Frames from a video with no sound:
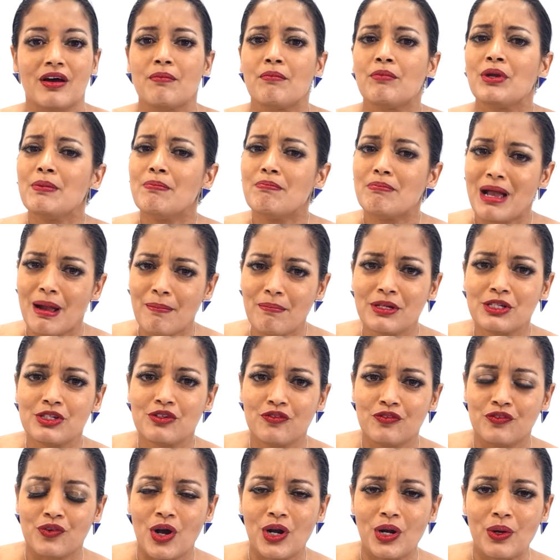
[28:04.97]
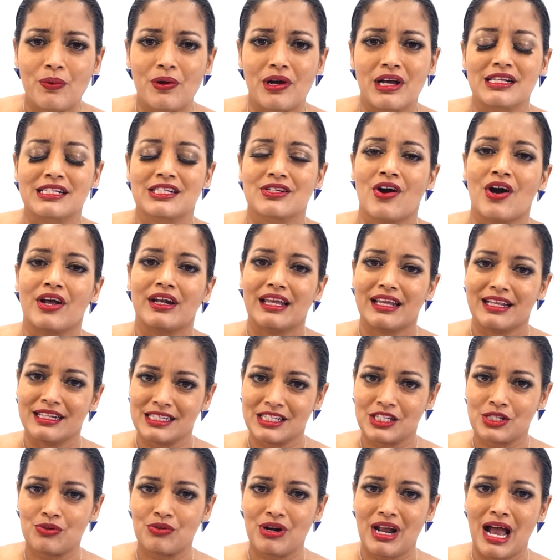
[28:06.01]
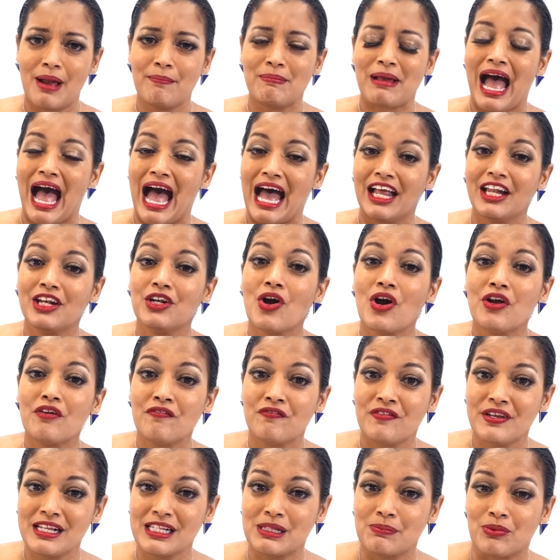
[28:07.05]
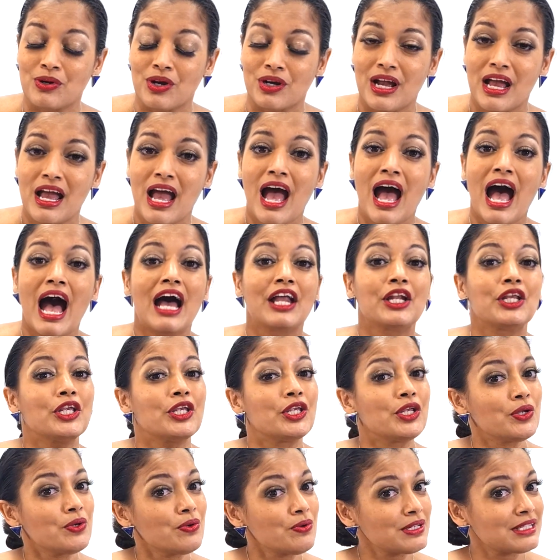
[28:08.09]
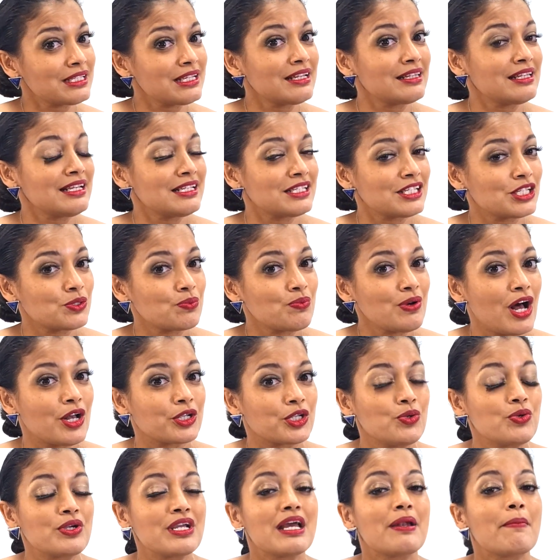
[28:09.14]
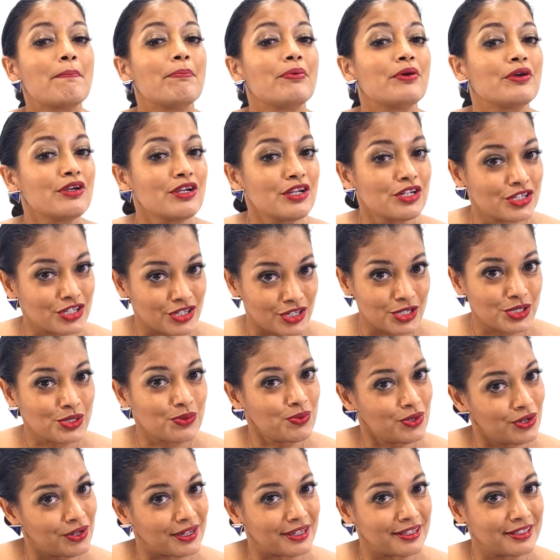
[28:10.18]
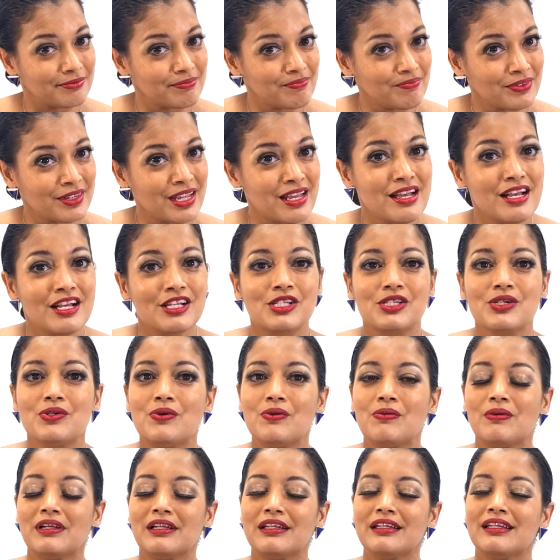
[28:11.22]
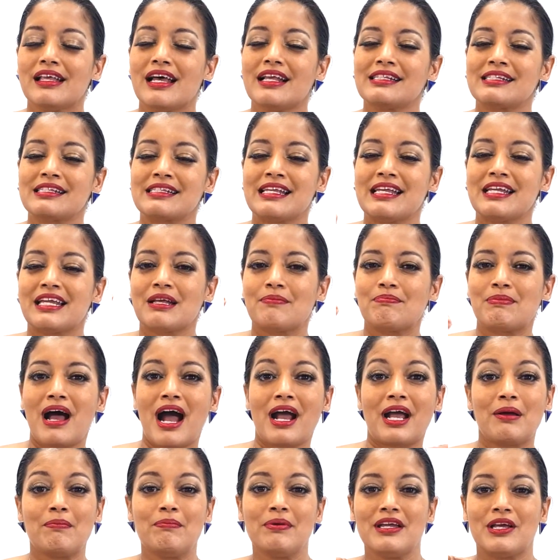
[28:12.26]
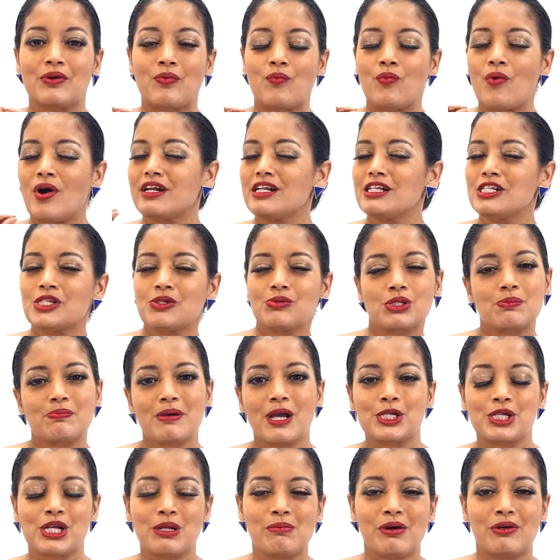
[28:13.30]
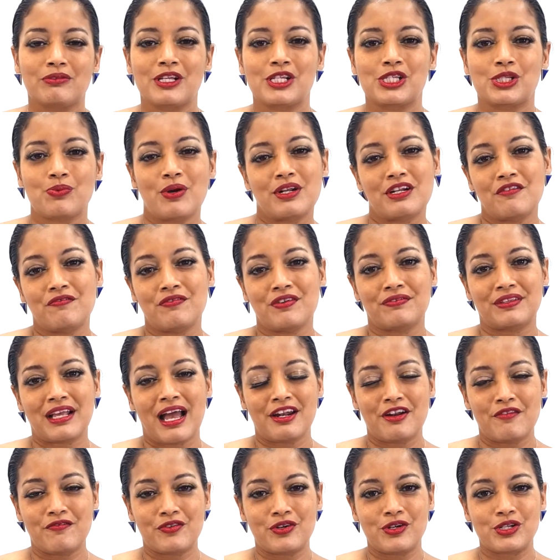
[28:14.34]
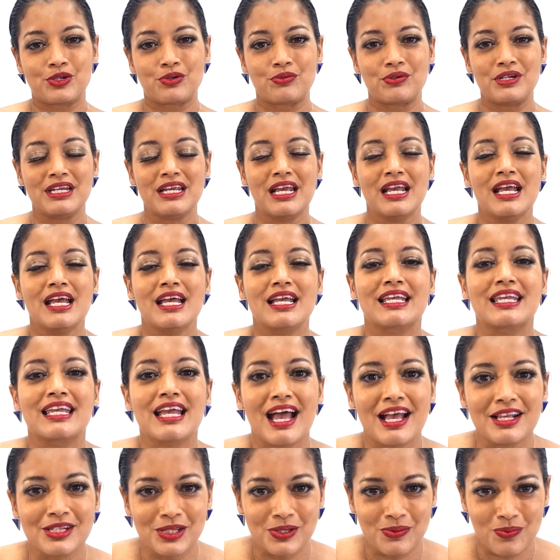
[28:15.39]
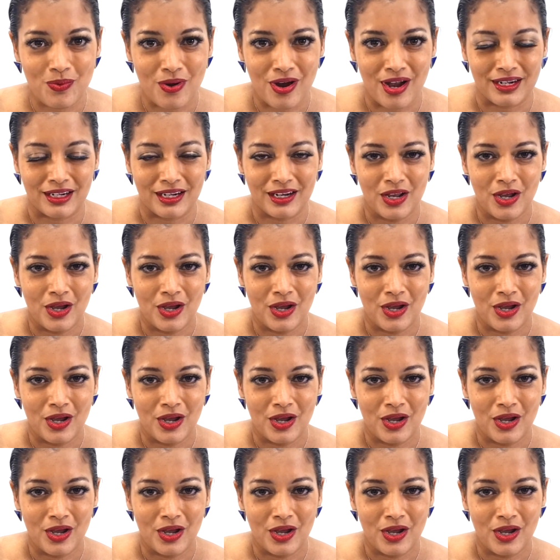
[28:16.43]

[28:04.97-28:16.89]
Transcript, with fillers: Remember to follow us on Instagram and on Facebook. And using these as well, you can purchase work. So let's take it back a bit. What is so special about this twenty-fifth anniversary? Guess what?